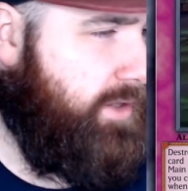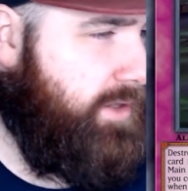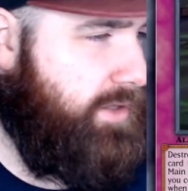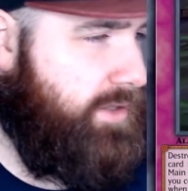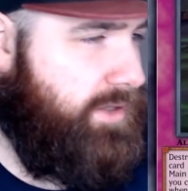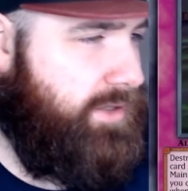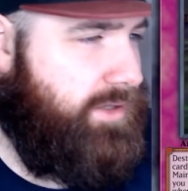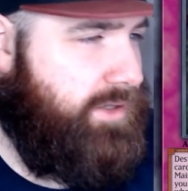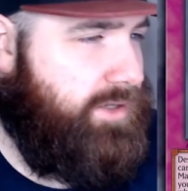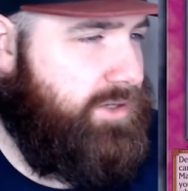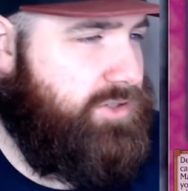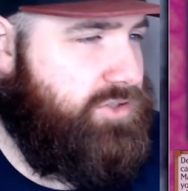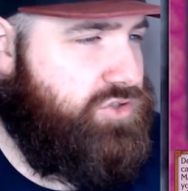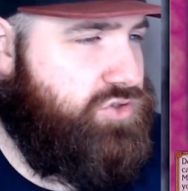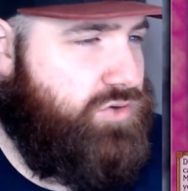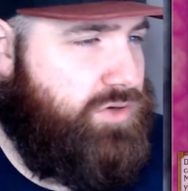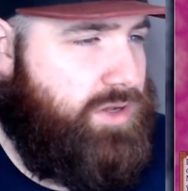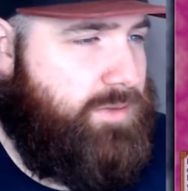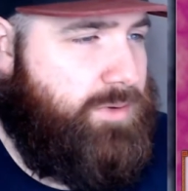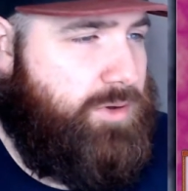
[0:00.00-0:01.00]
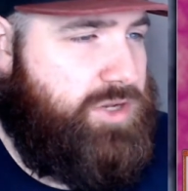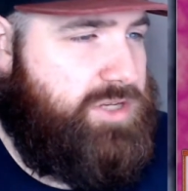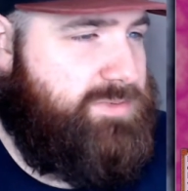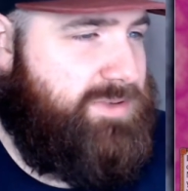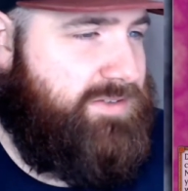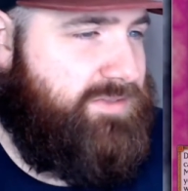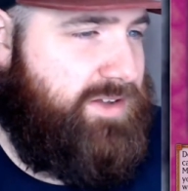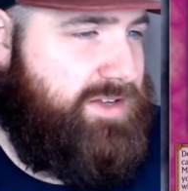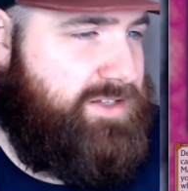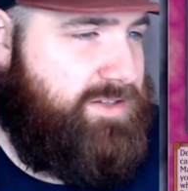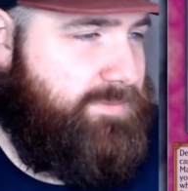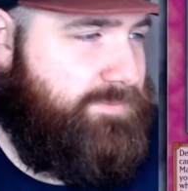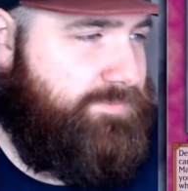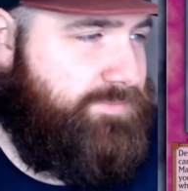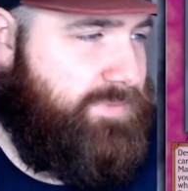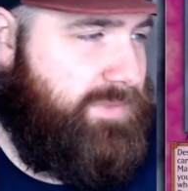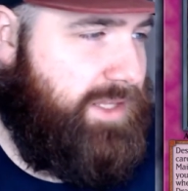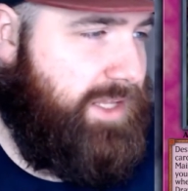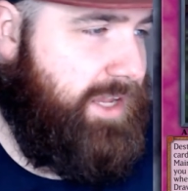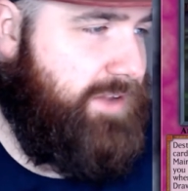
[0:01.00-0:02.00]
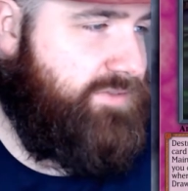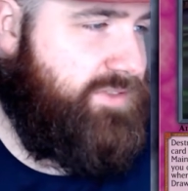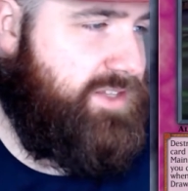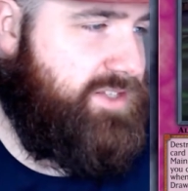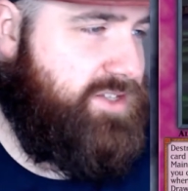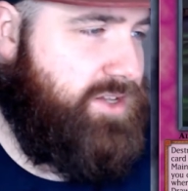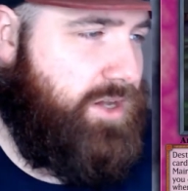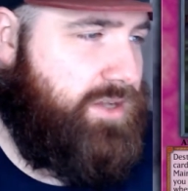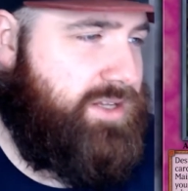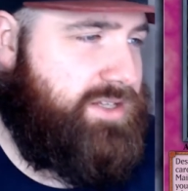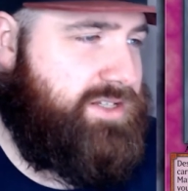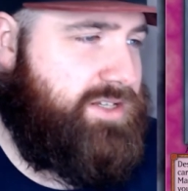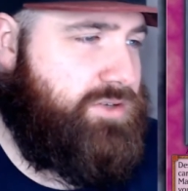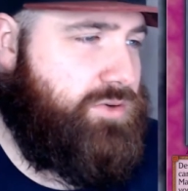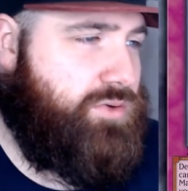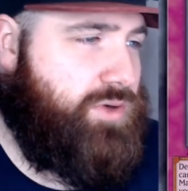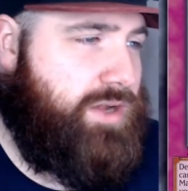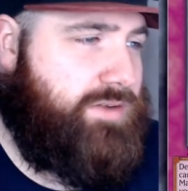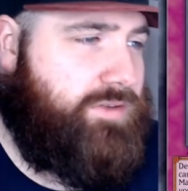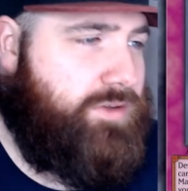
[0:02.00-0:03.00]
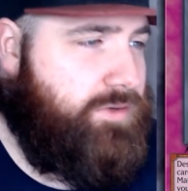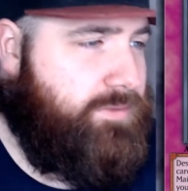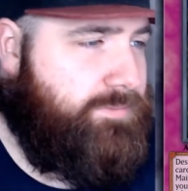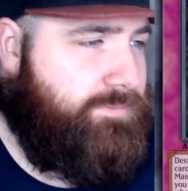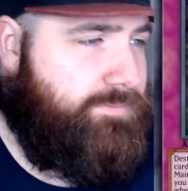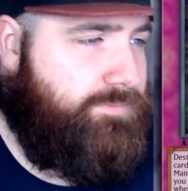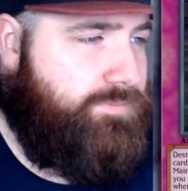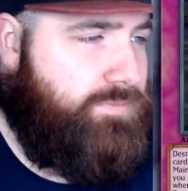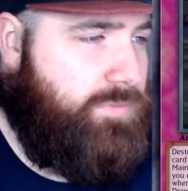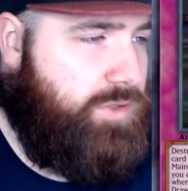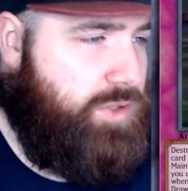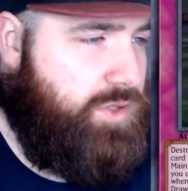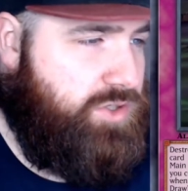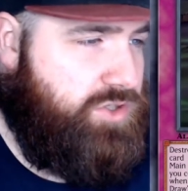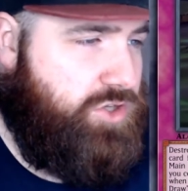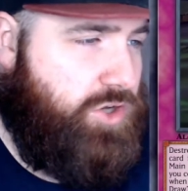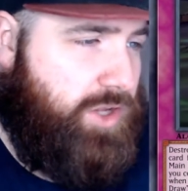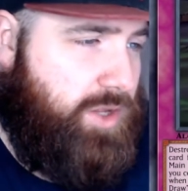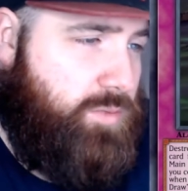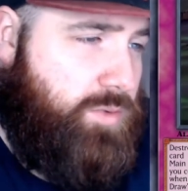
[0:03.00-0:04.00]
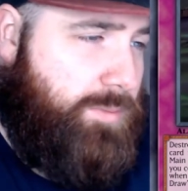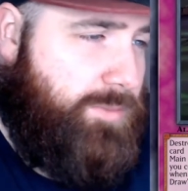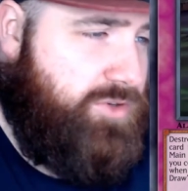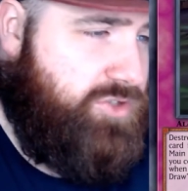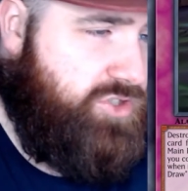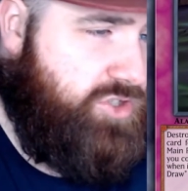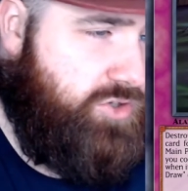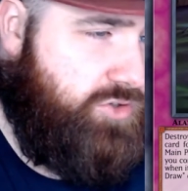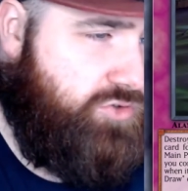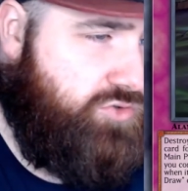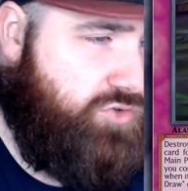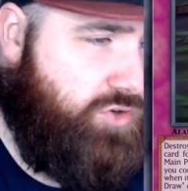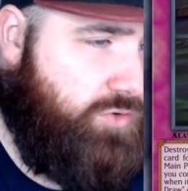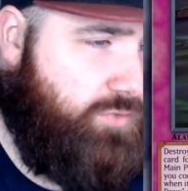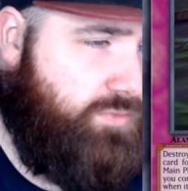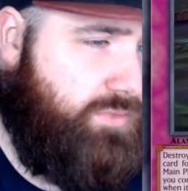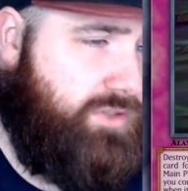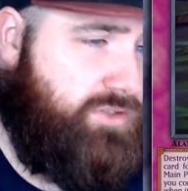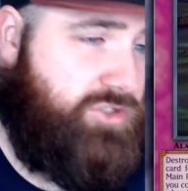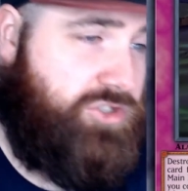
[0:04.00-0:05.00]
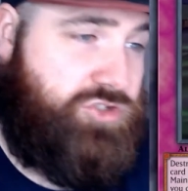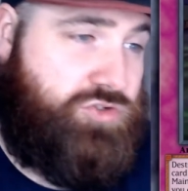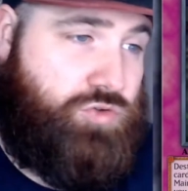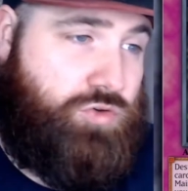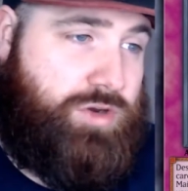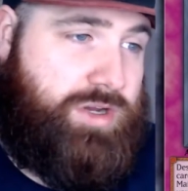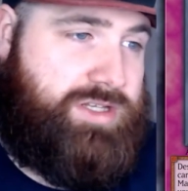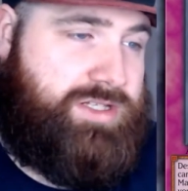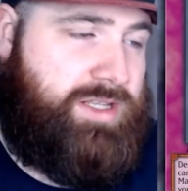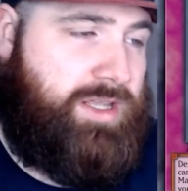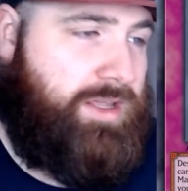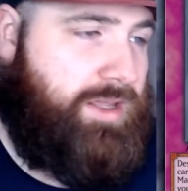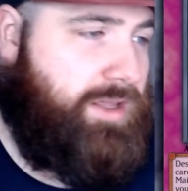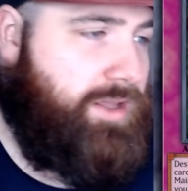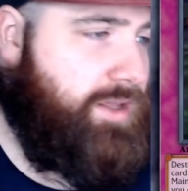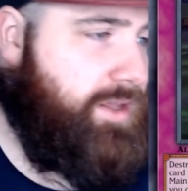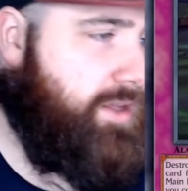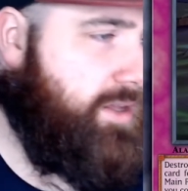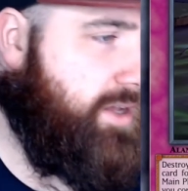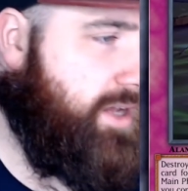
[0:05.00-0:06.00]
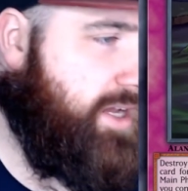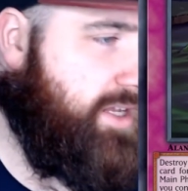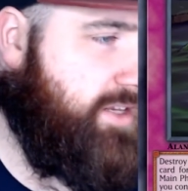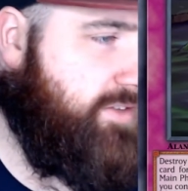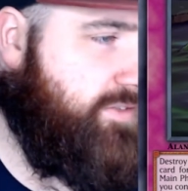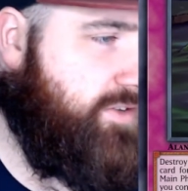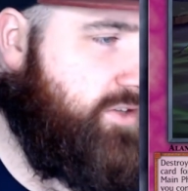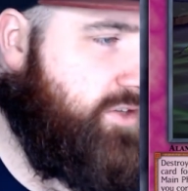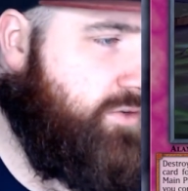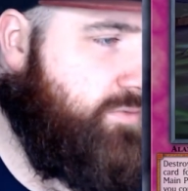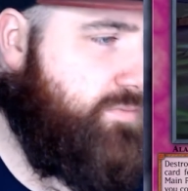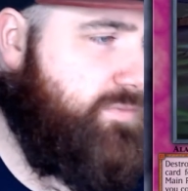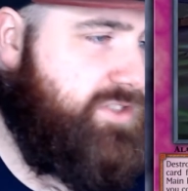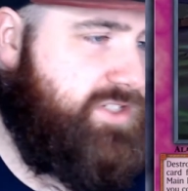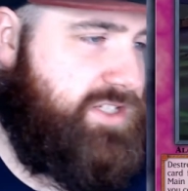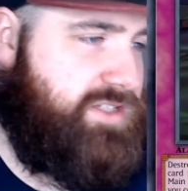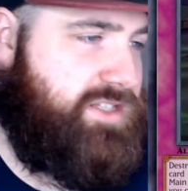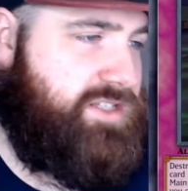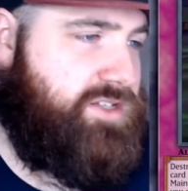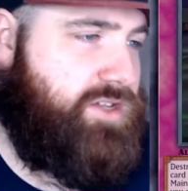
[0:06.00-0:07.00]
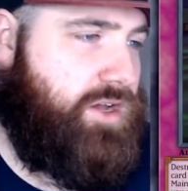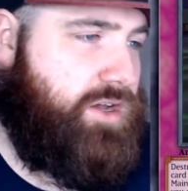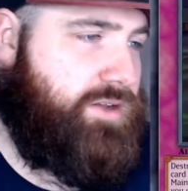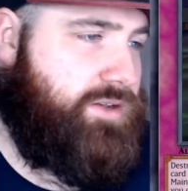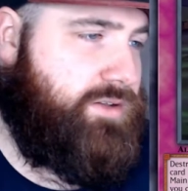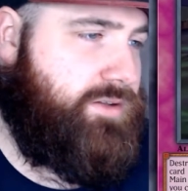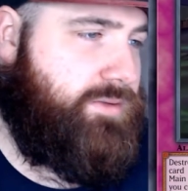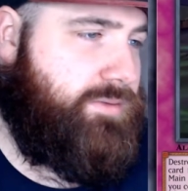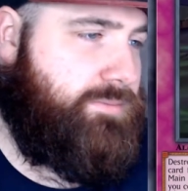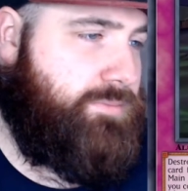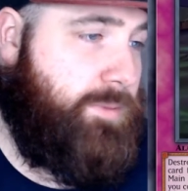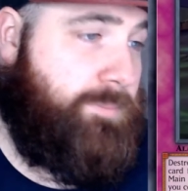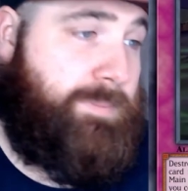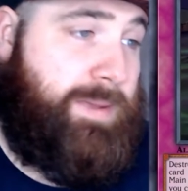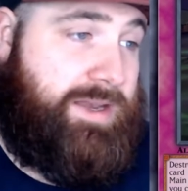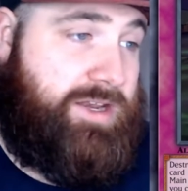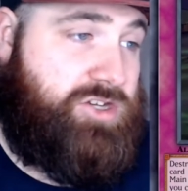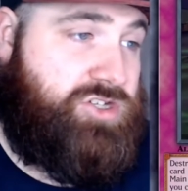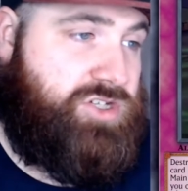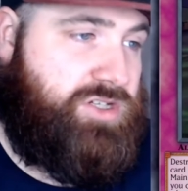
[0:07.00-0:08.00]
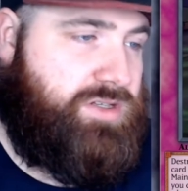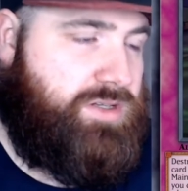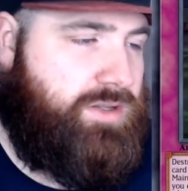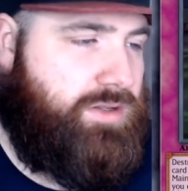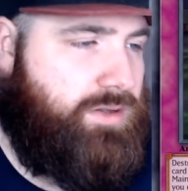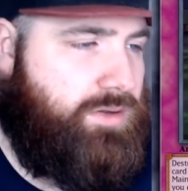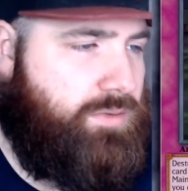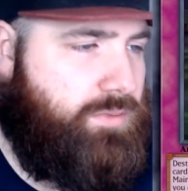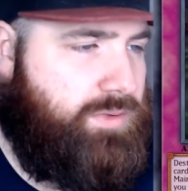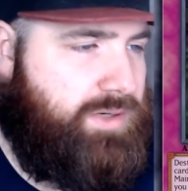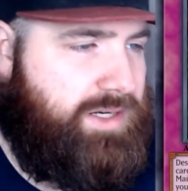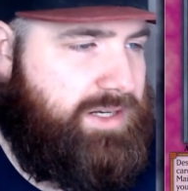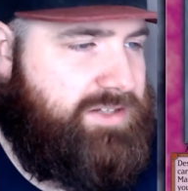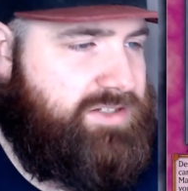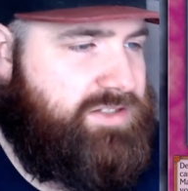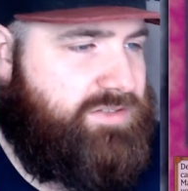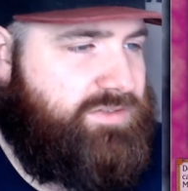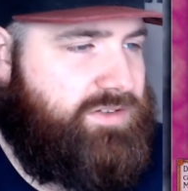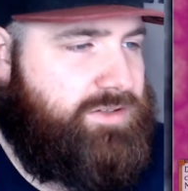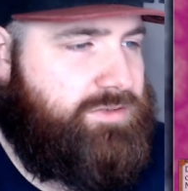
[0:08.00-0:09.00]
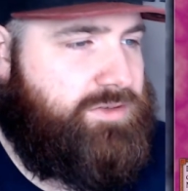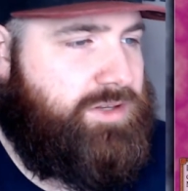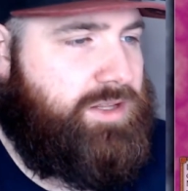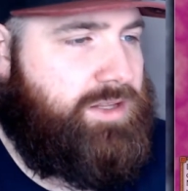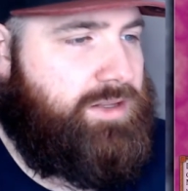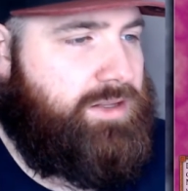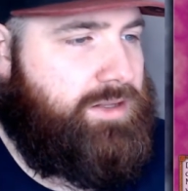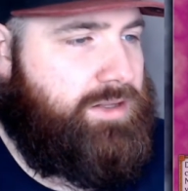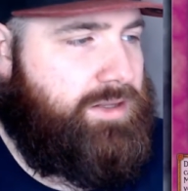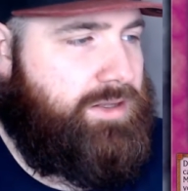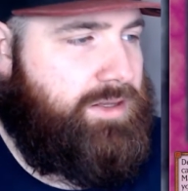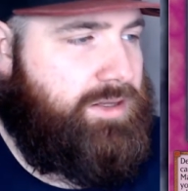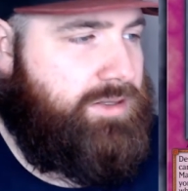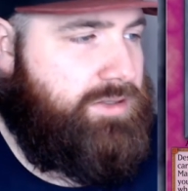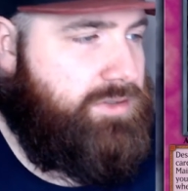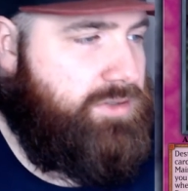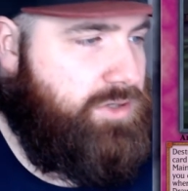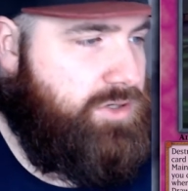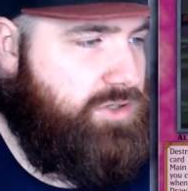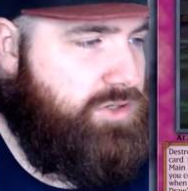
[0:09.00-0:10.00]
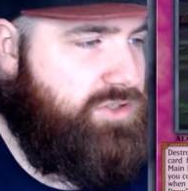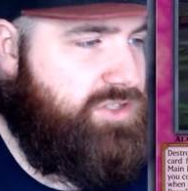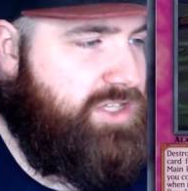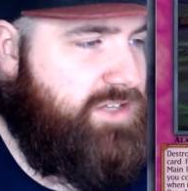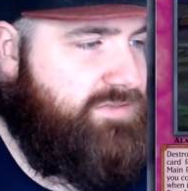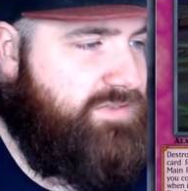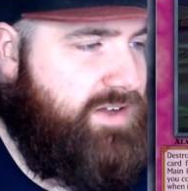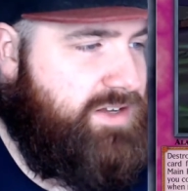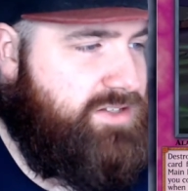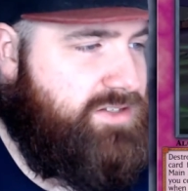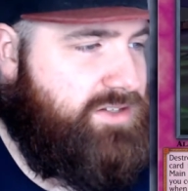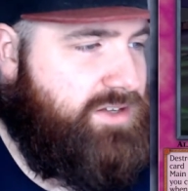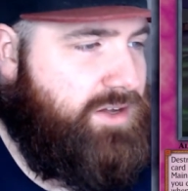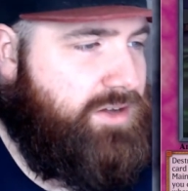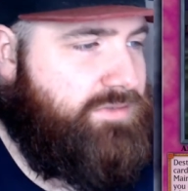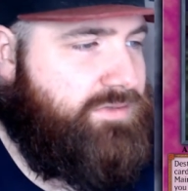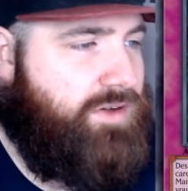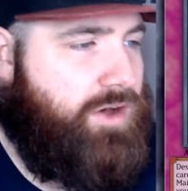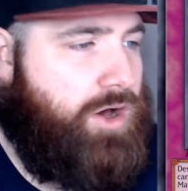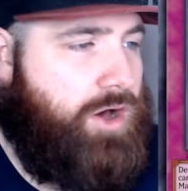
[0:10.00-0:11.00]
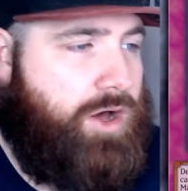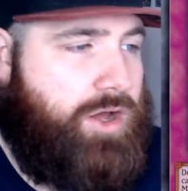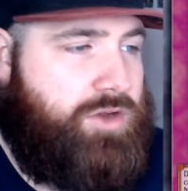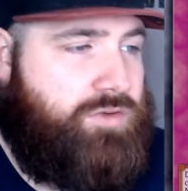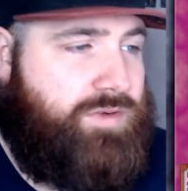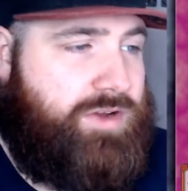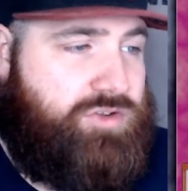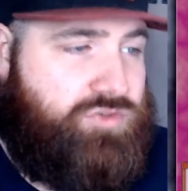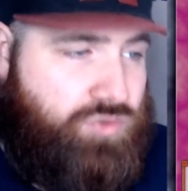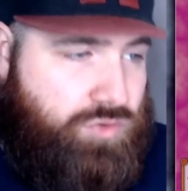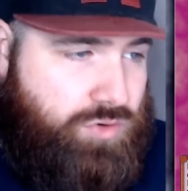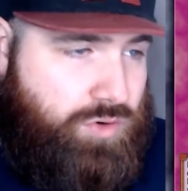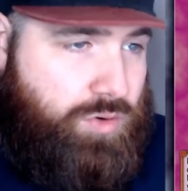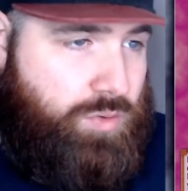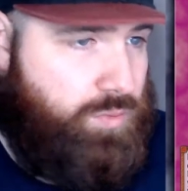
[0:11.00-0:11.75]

During your opponent's main phase, if this card is in your graveyard, you can target 1 monster you control, destroy it, and if you do, set this card, but banish it when it leaves the field. You can use the effect of high rate draw once